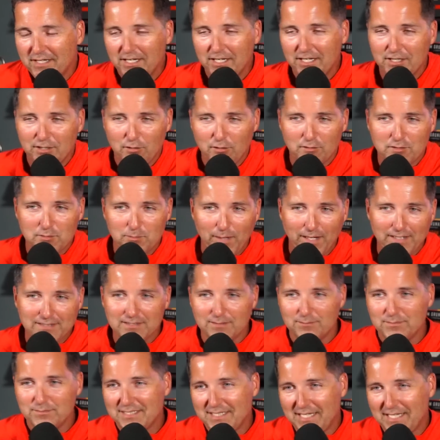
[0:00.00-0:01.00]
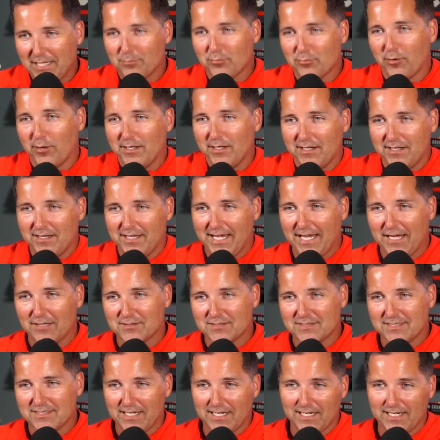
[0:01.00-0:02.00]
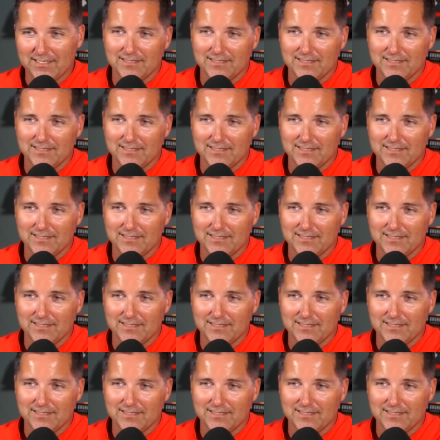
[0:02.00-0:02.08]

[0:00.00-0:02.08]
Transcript: You expect him to keep running to the outside.